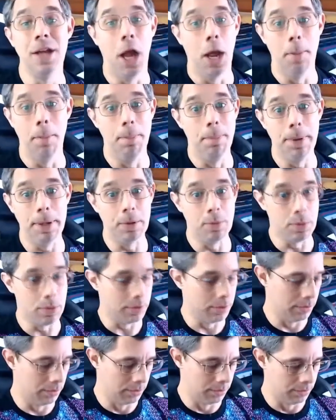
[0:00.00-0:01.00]
A big
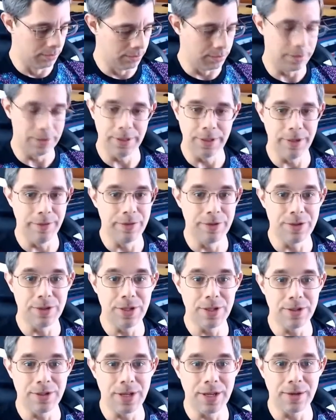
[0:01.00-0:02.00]
one. even
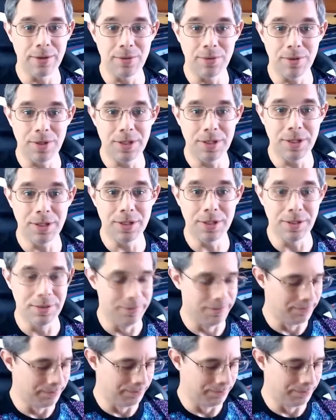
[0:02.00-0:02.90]
says that right there.